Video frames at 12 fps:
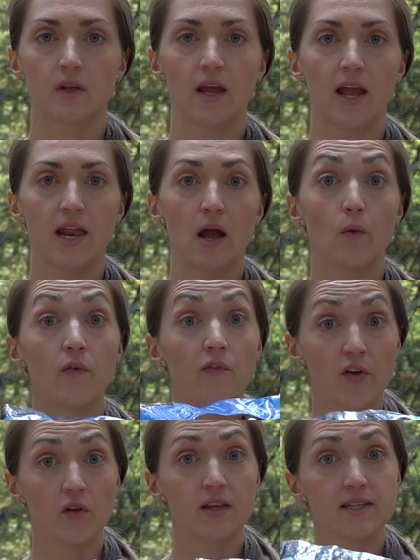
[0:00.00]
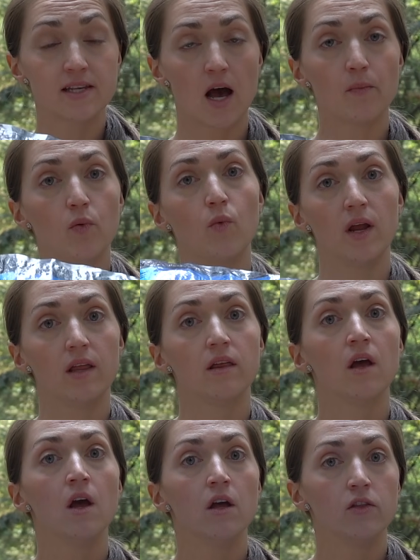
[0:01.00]
And I will fill this up with
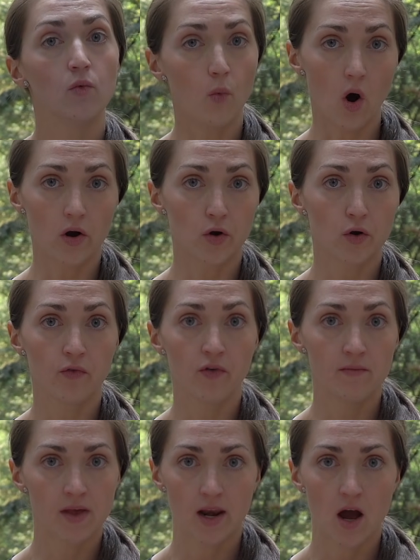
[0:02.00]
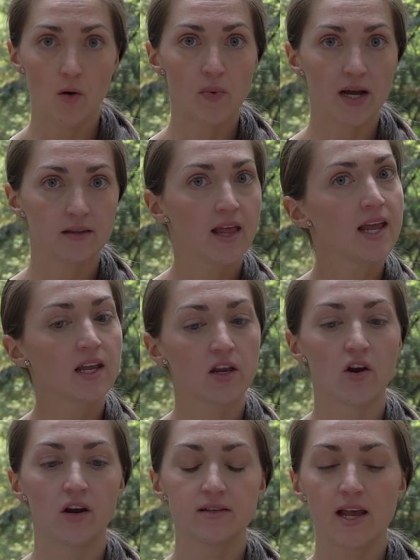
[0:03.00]
the water from that alpine lake
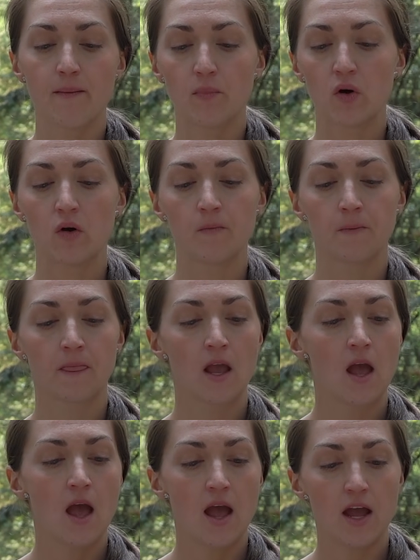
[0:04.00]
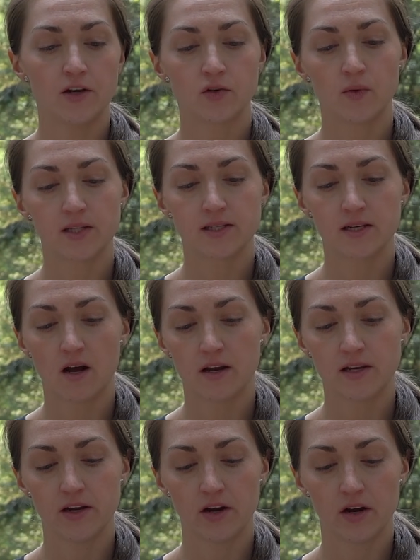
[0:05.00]
in our example and twist it
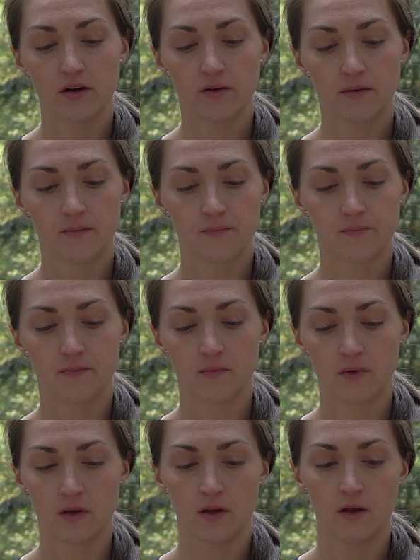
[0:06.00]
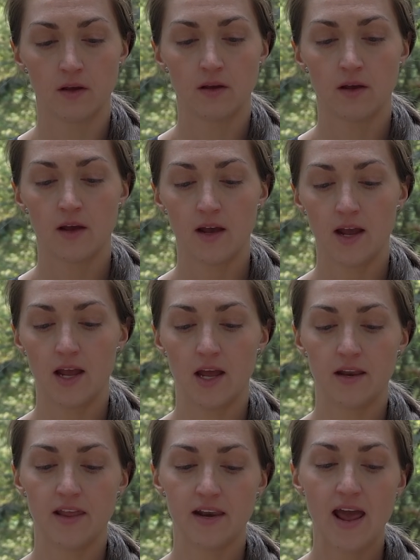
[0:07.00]
on here.
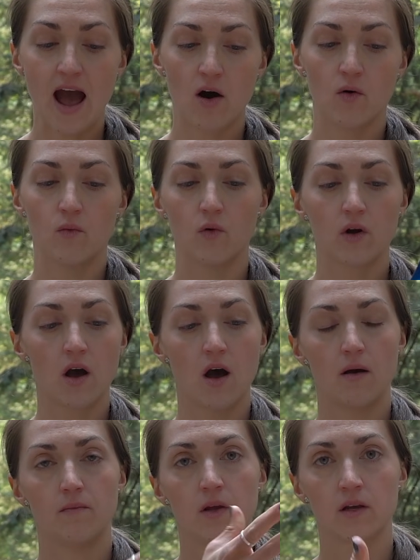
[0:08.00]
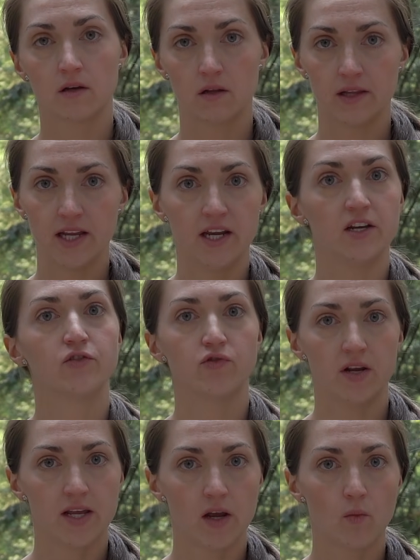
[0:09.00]
And then out will come clean
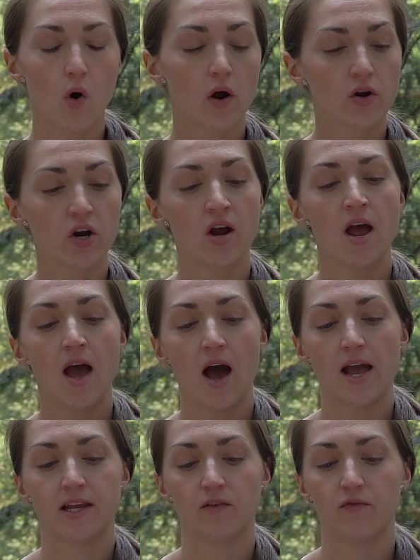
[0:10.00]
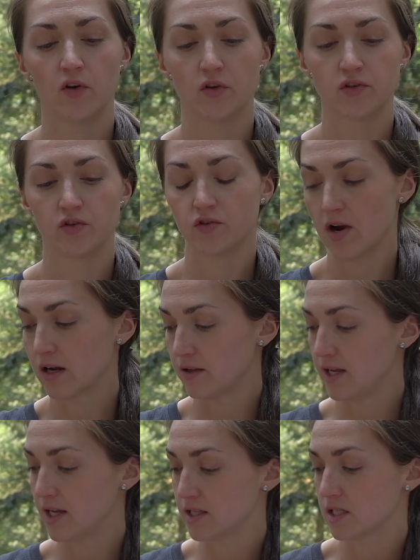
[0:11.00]
drinking water. I can filter
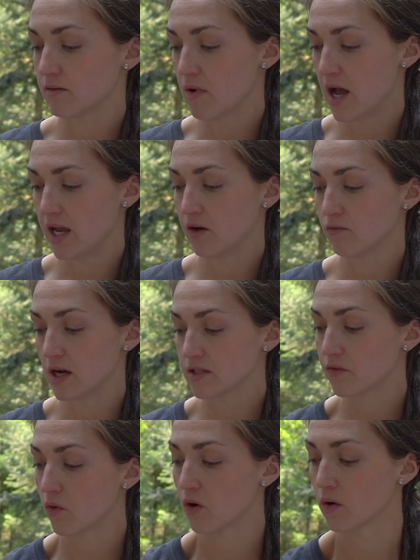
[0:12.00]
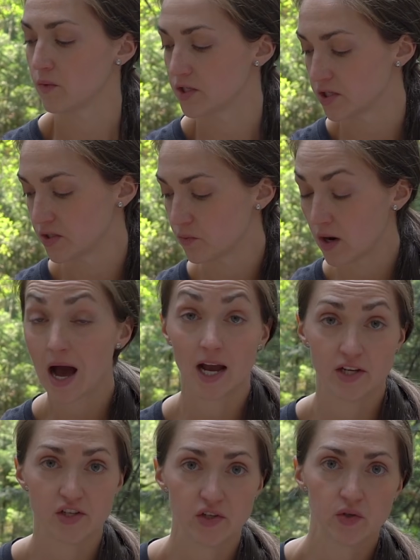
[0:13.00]
directly into my reservoir, which is what
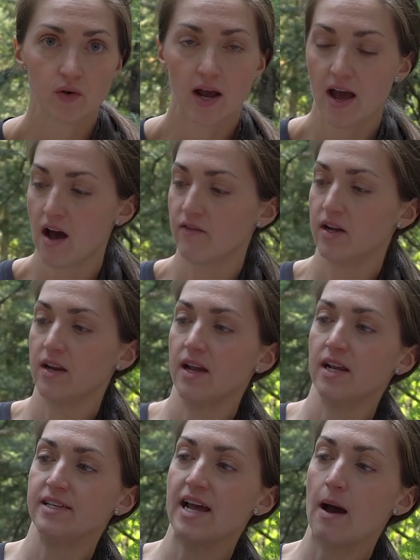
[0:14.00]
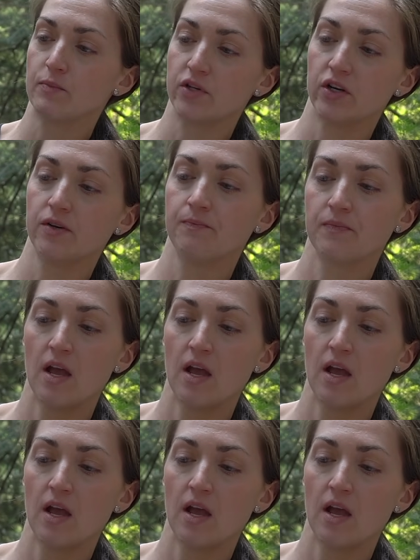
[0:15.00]
I do. I have an adapter